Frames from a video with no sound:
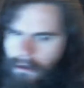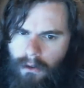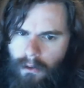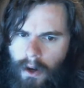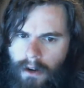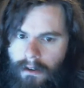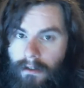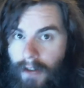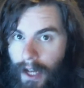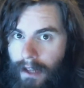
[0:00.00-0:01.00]
to
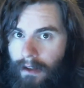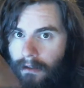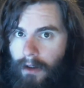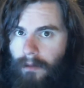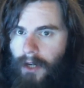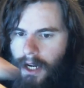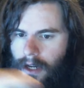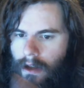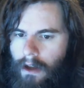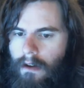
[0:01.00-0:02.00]
understand the
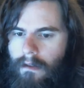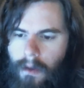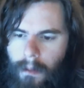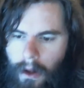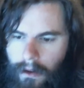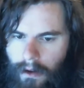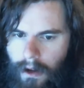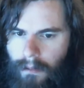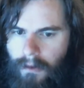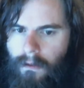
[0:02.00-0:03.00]
subject from
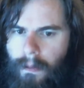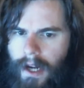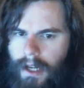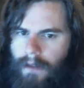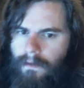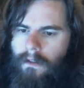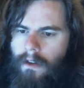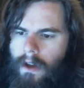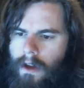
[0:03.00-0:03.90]
alternate perspectives.